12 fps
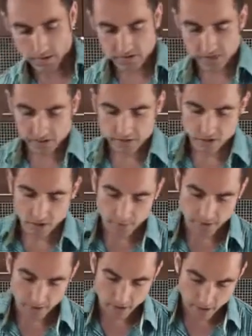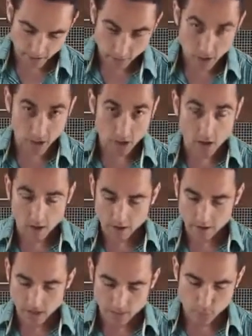this next cup here, and I've got
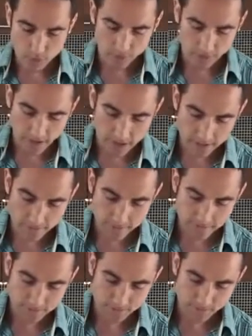Kangen 9.5.